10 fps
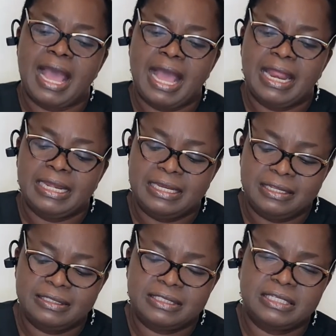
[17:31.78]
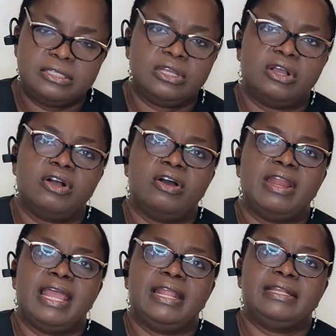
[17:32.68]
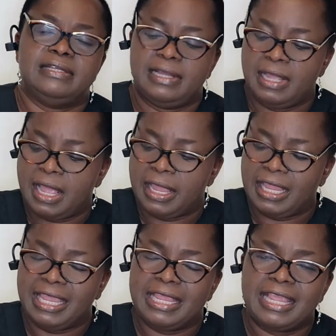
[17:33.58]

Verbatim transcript: this is your call light. In